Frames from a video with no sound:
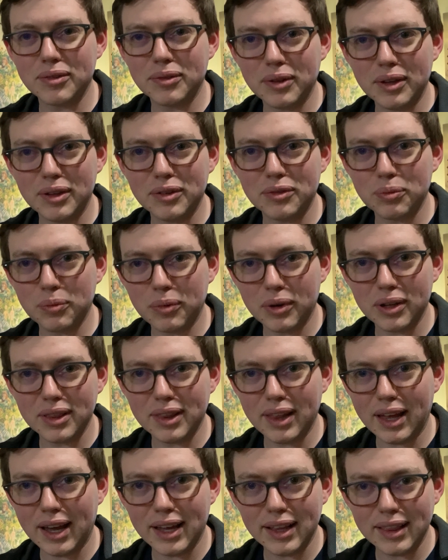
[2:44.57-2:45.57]

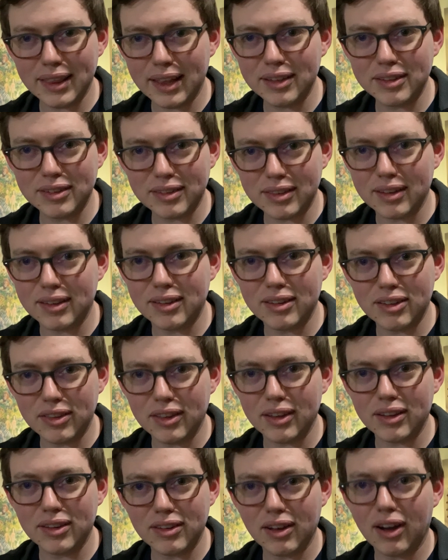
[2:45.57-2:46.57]
the